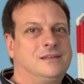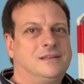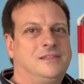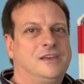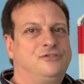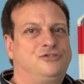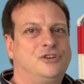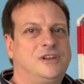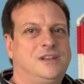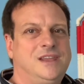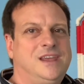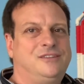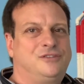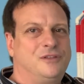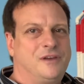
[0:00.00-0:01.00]
They shouldn't
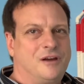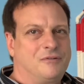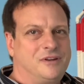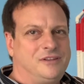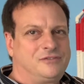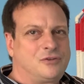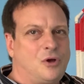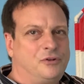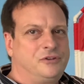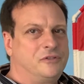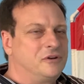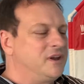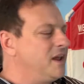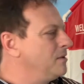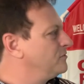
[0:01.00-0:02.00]
need to. They already told you
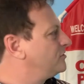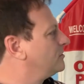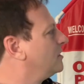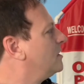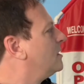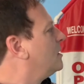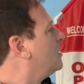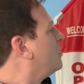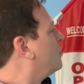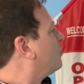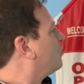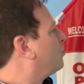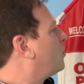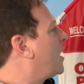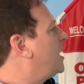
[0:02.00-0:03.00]
their names.
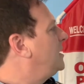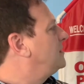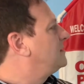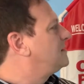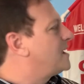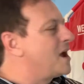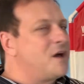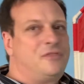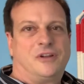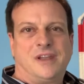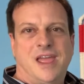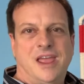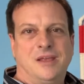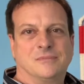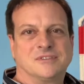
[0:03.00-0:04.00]
Write down their
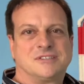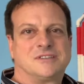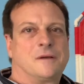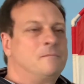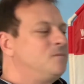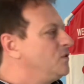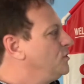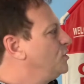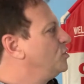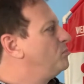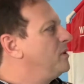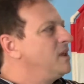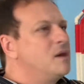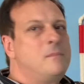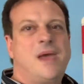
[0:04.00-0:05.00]
names. You'd
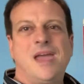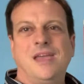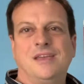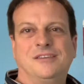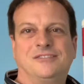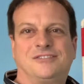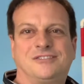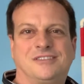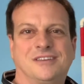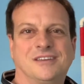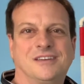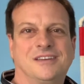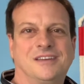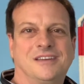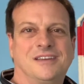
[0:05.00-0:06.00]
be amazed
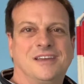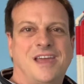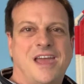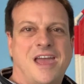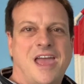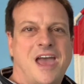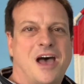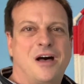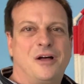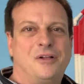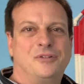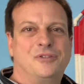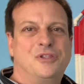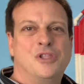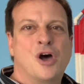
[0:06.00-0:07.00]

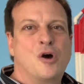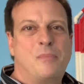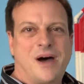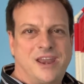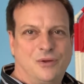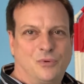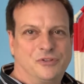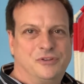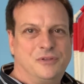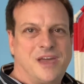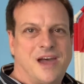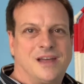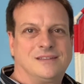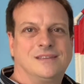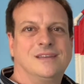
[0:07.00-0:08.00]
how nobody will do
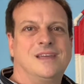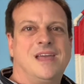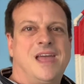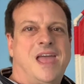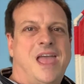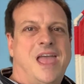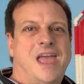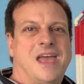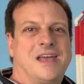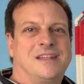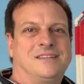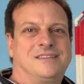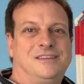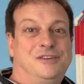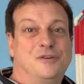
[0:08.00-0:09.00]
that.
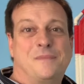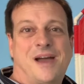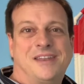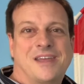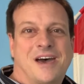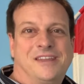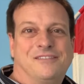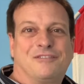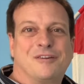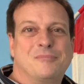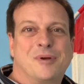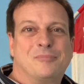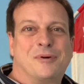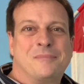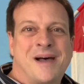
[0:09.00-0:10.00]
And you might not even
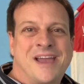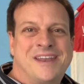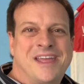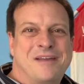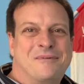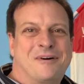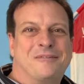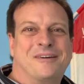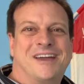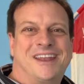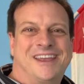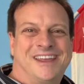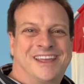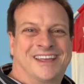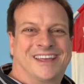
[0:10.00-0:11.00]
remember my name already.